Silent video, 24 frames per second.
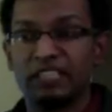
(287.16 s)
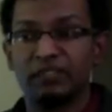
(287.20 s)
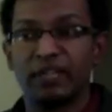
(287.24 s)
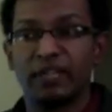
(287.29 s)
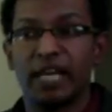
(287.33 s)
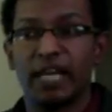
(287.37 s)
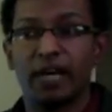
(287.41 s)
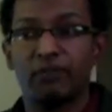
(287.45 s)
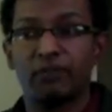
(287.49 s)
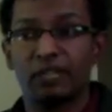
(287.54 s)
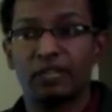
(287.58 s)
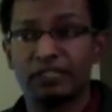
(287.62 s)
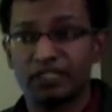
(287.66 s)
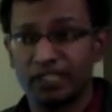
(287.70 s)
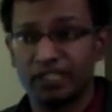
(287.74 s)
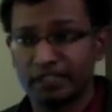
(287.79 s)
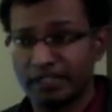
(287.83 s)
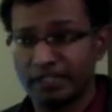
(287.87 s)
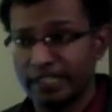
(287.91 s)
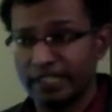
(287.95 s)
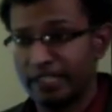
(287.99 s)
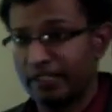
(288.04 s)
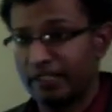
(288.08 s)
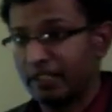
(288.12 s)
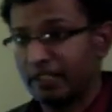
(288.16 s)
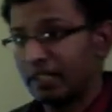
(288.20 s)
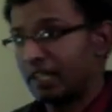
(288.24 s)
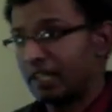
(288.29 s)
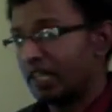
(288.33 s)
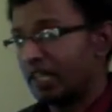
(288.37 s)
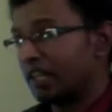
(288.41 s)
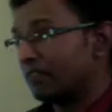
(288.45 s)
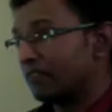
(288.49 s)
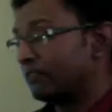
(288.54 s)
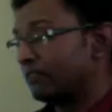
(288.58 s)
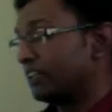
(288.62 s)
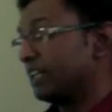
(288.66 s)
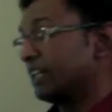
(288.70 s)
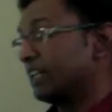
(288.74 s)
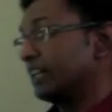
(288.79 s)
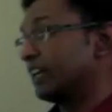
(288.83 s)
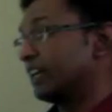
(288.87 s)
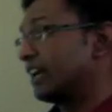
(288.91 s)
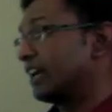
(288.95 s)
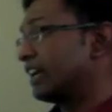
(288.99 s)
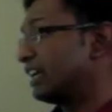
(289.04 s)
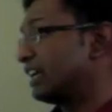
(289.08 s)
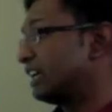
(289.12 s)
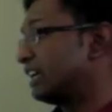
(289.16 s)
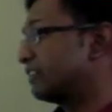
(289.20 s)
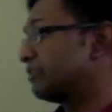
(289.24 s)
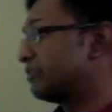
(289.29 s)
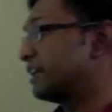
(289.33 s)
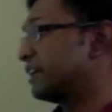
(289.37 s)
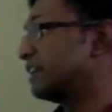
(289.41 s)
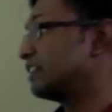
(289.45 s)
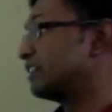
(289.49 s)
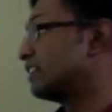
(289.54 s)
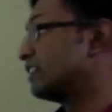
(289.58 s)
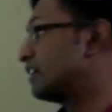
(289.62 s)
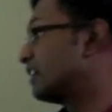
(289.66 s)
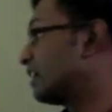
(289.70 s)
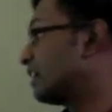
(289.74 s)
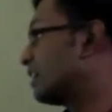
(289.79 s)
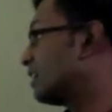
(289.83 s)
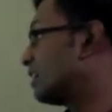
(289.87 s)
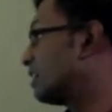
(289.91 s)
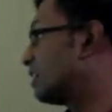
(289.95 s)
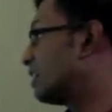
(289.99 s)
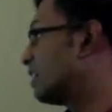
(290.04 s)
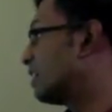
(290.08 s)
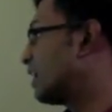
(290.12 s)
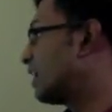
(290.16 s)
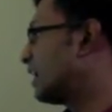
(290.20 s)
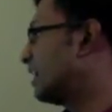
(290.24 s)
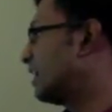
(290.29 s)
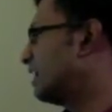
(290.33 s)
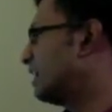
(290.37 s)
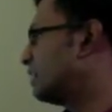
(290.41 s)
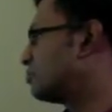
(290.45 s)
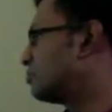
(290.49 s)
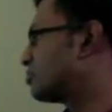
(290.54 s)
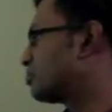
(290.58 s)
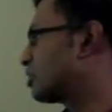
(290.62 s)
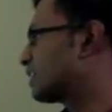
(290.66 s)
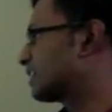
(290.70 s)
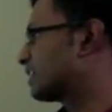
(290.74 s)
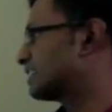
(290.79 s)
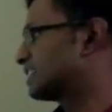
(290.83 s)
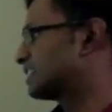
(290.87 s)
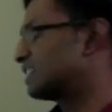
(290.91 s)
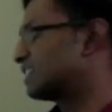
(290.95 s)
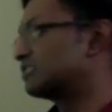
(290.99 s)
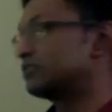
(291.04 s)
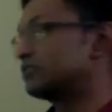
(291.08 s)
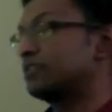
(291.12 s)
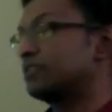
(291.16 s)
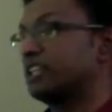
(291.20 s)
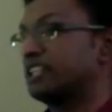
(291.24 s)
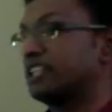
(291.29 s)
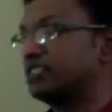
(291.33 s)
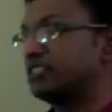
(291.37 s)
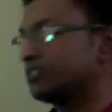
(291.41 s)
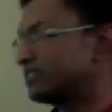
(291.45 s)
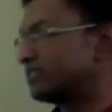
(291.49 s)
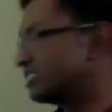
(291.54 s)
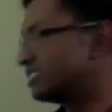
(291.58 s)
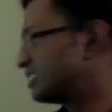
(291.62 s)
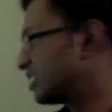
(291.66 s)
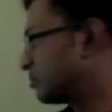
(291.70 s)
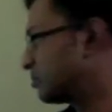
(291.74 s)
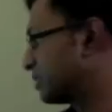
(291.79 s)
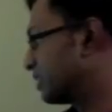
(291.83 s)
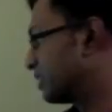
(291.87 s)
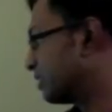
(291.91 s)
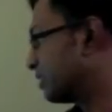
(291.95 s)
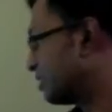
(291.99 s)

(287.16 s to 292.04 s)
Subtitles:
we have constructed, we identified the ideal product designs for each of the segment.